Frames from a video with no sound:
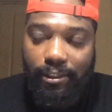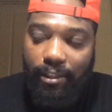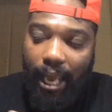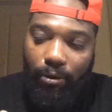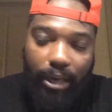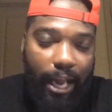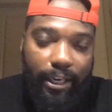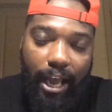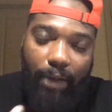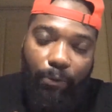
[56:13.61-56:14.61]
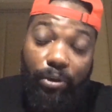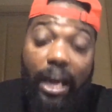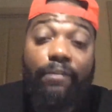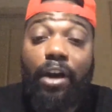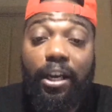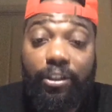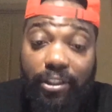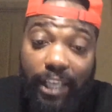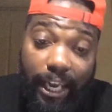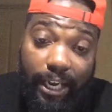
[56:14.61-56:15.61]
I will never
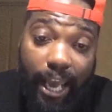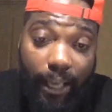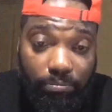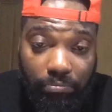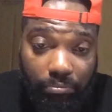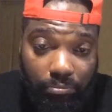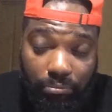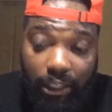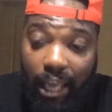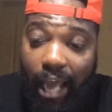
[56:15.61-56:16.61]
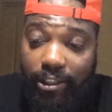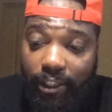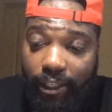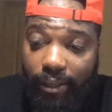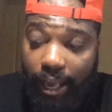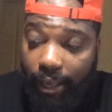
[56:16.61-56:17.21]
understand that, the logic in that.